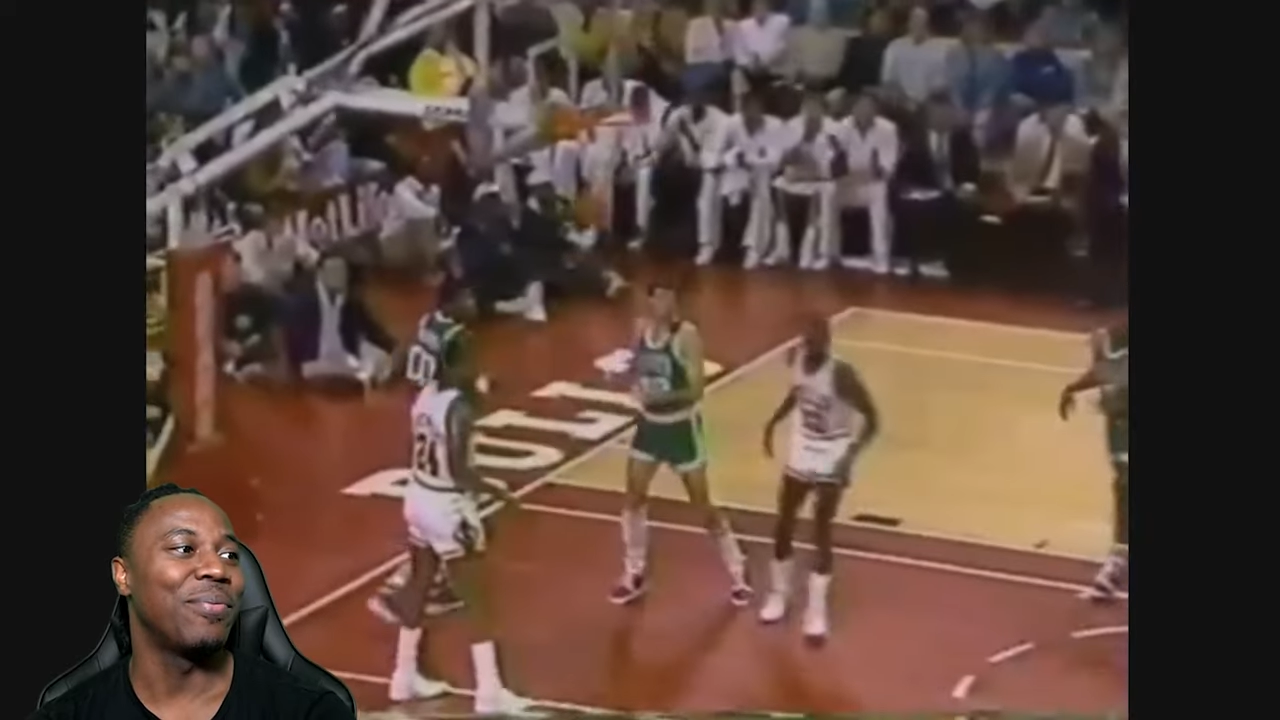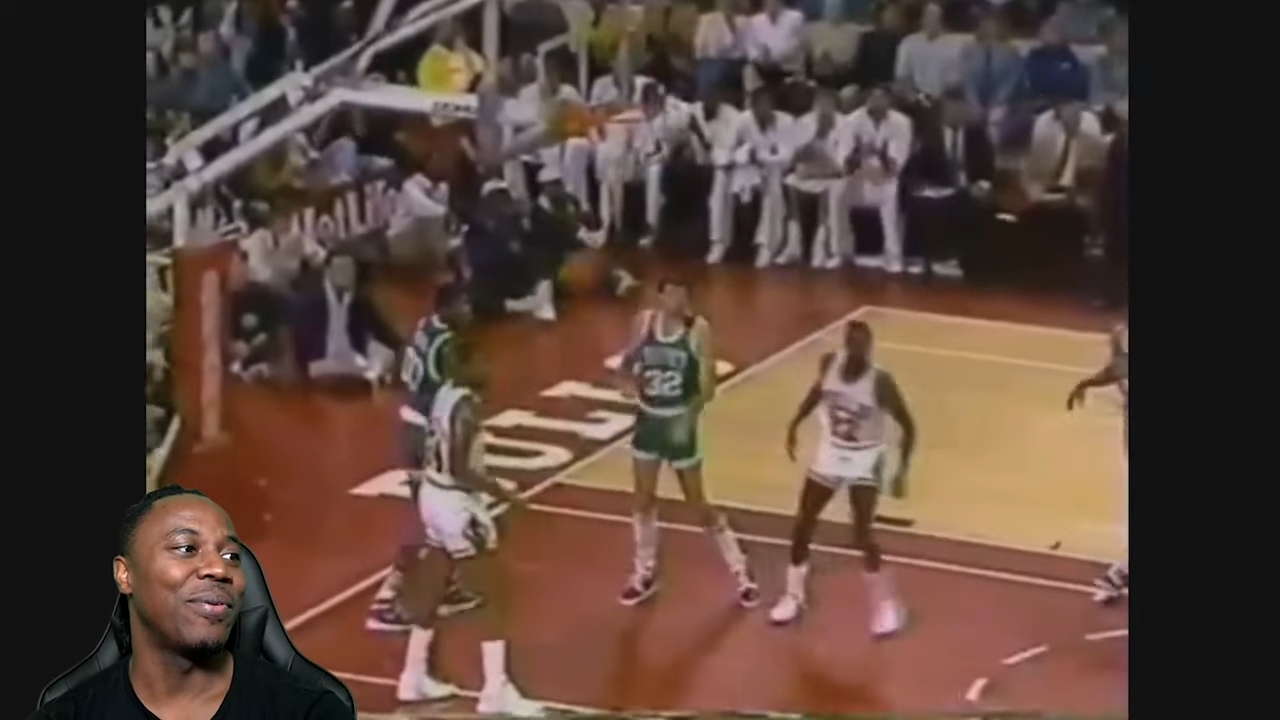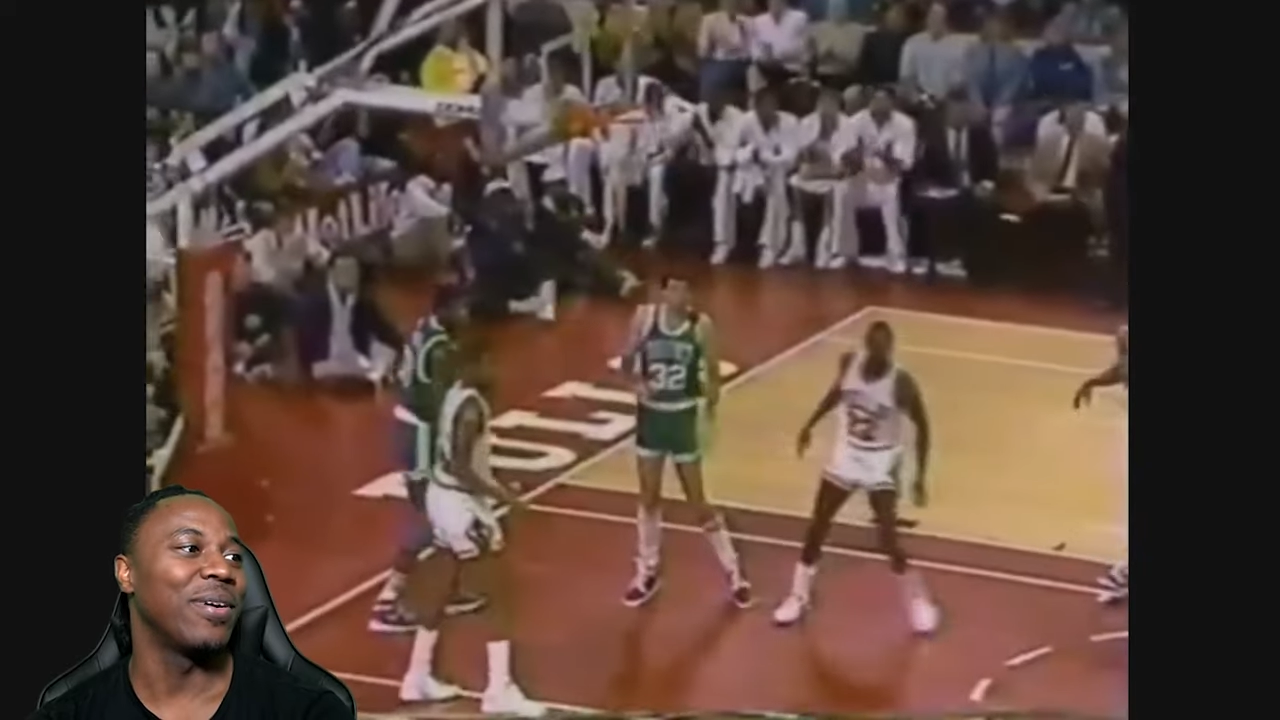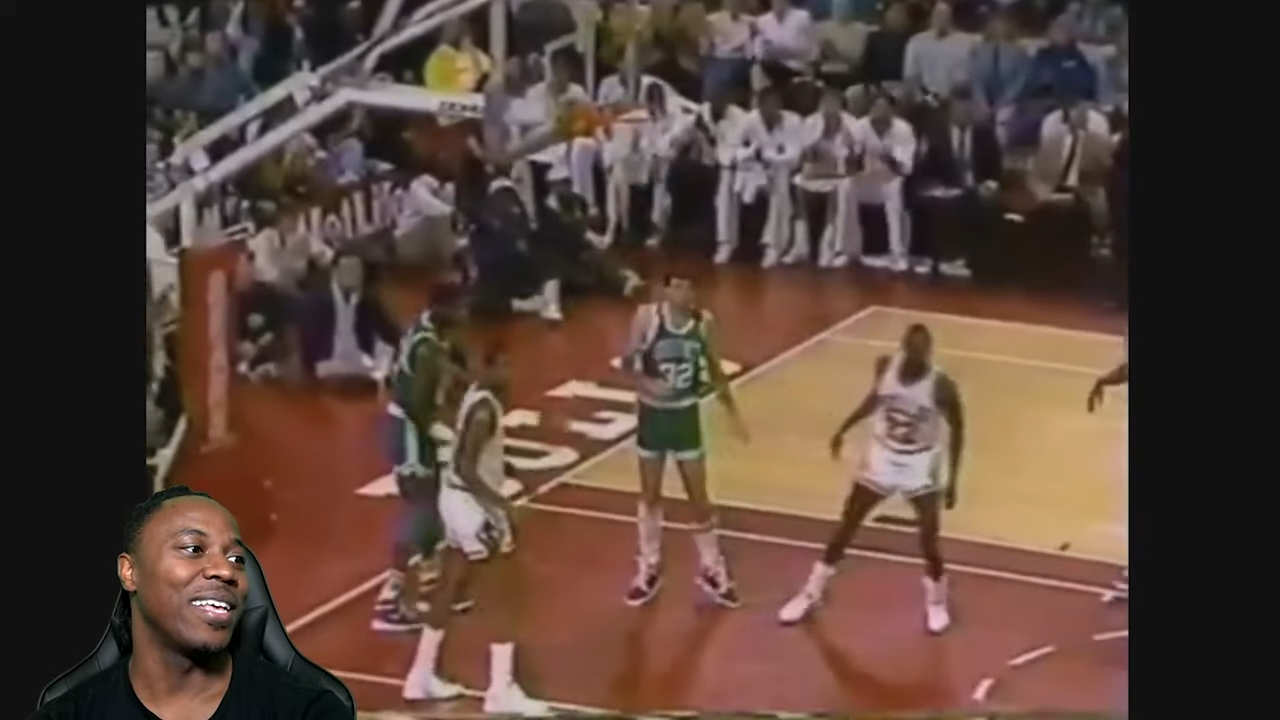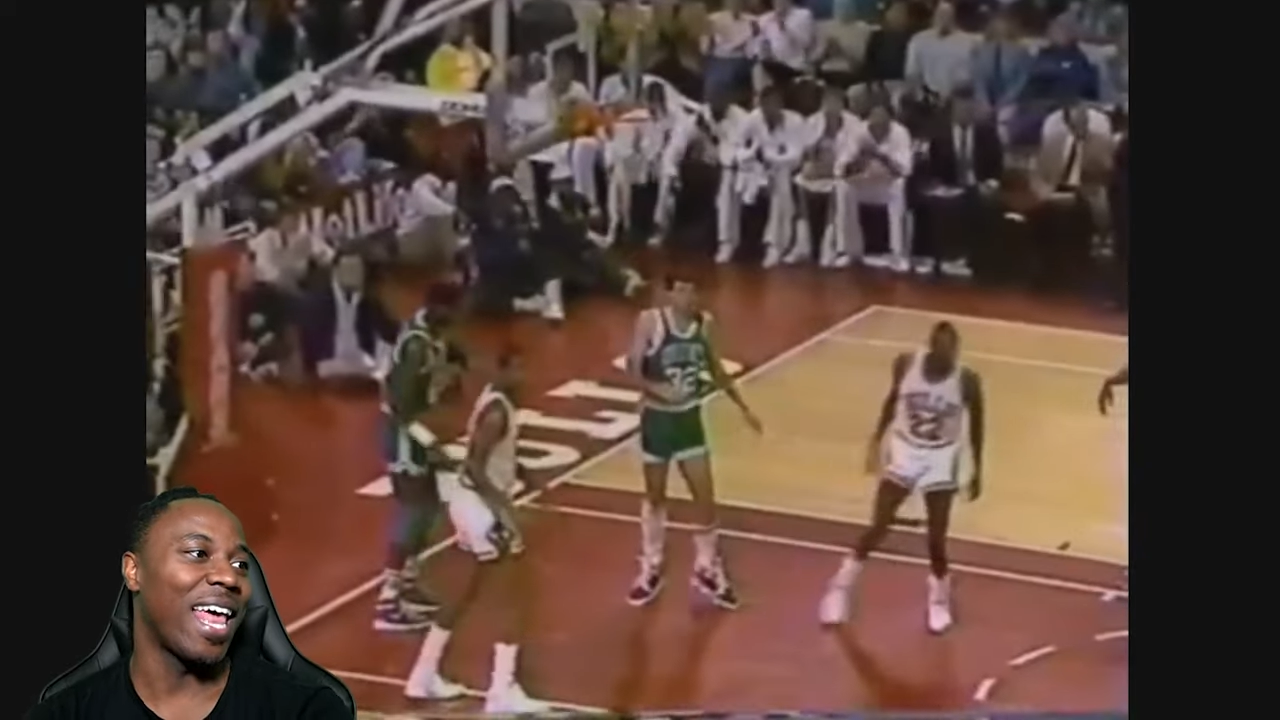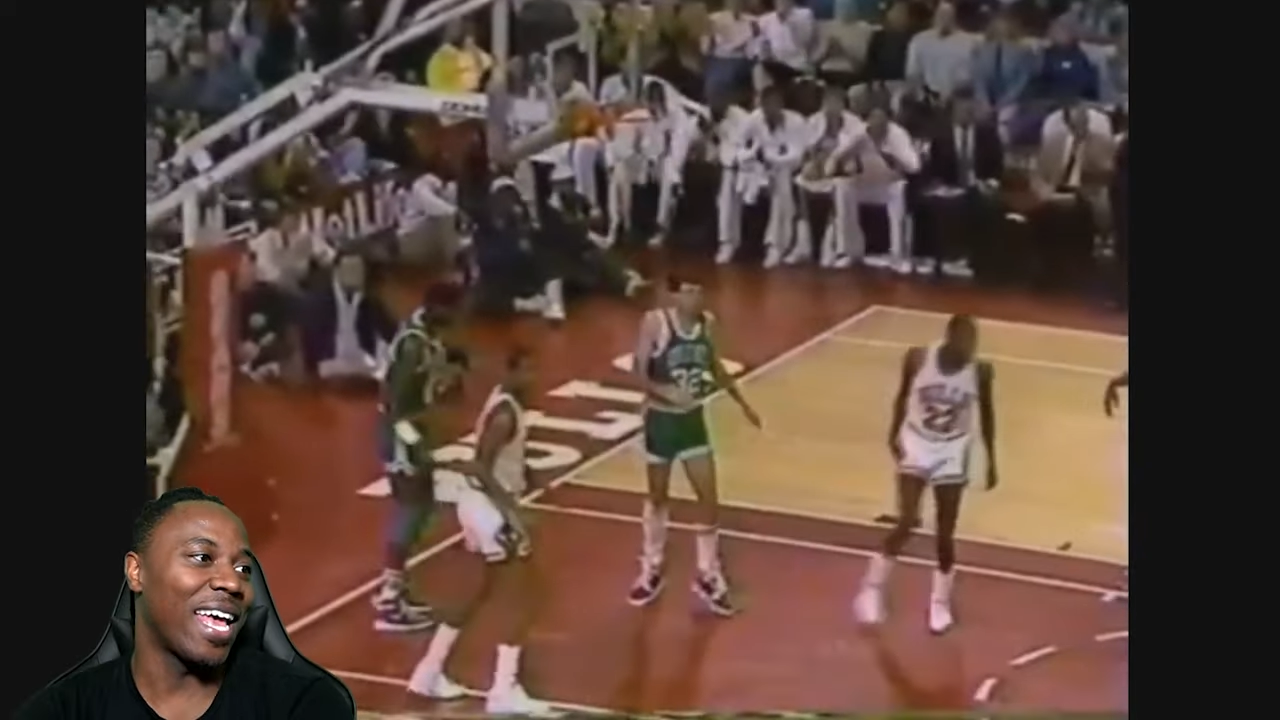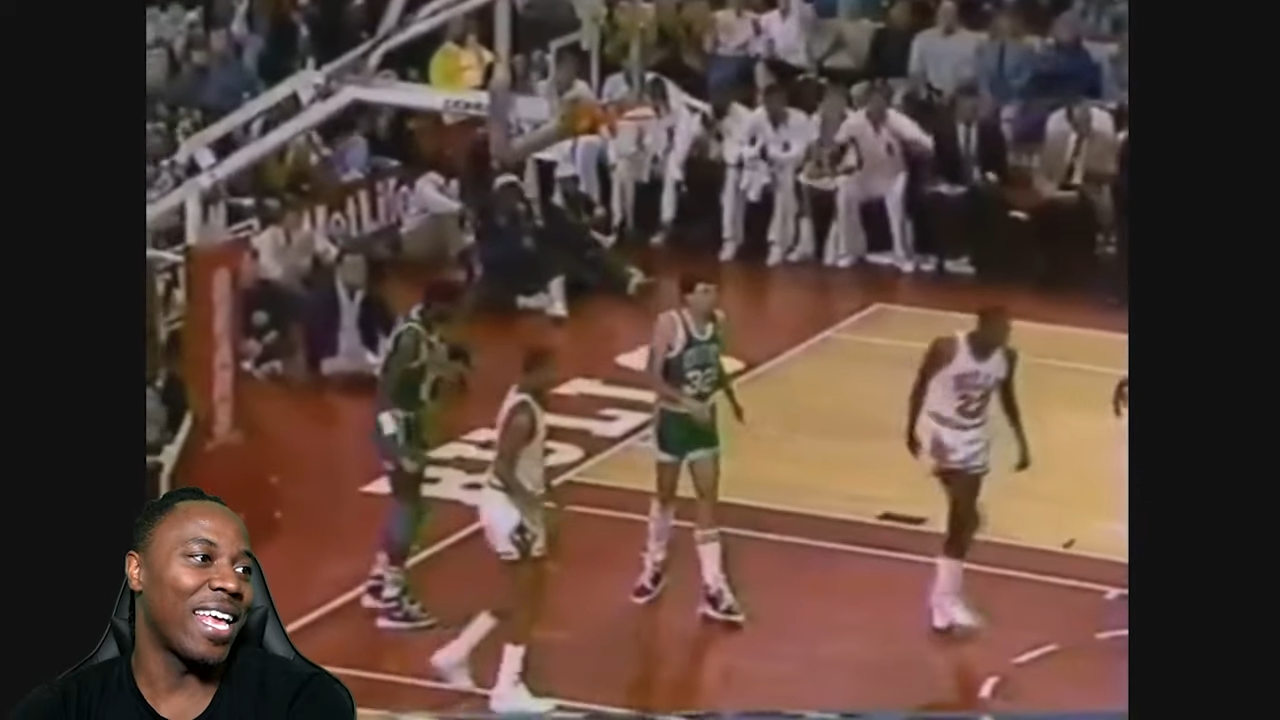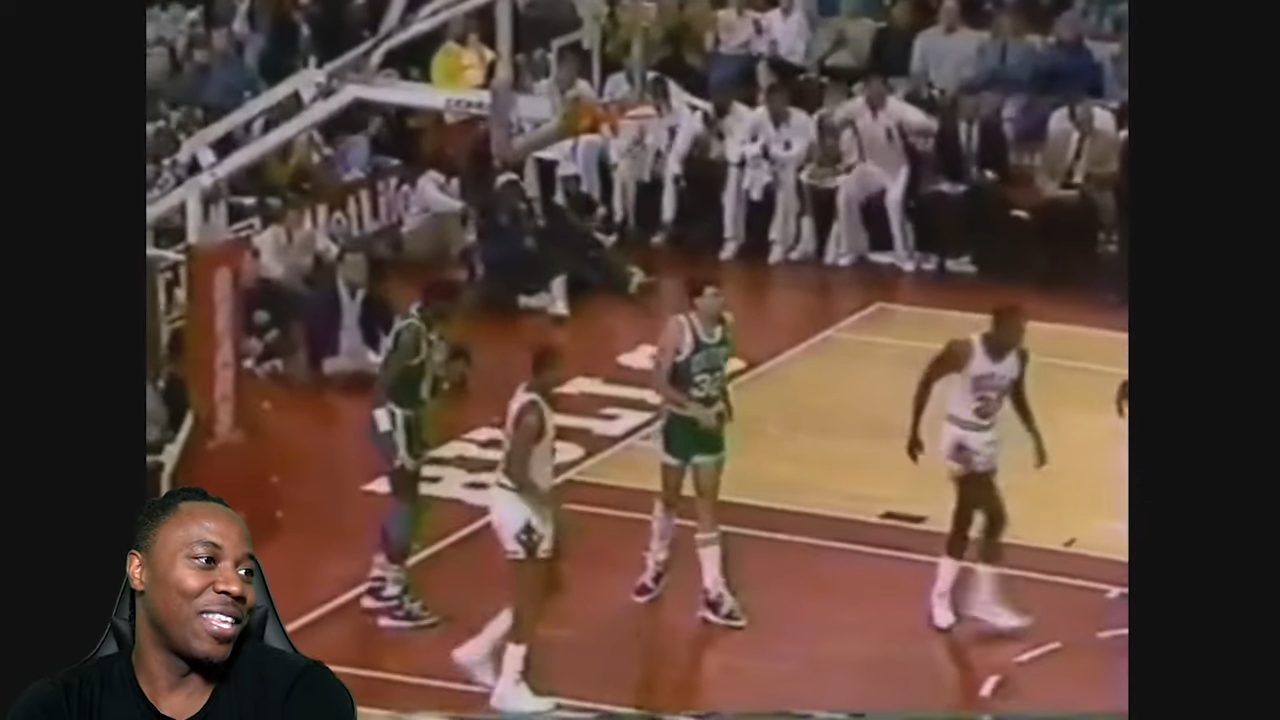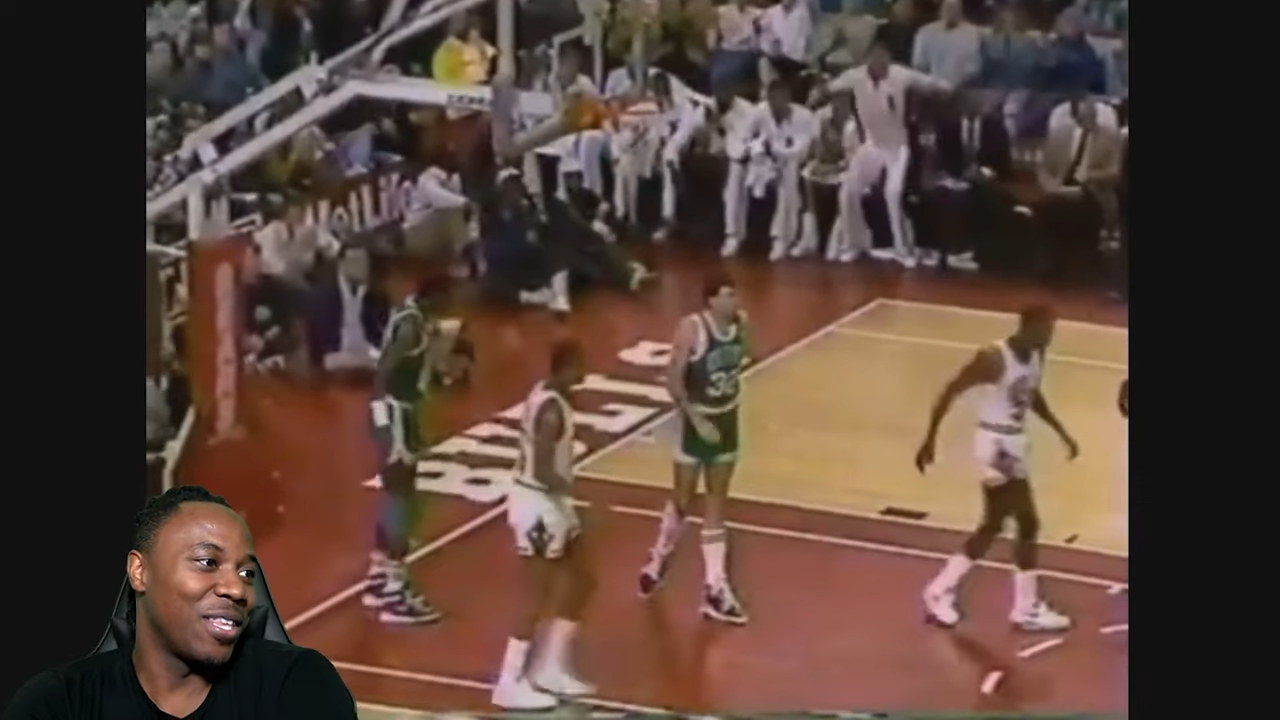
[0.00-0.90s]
point, like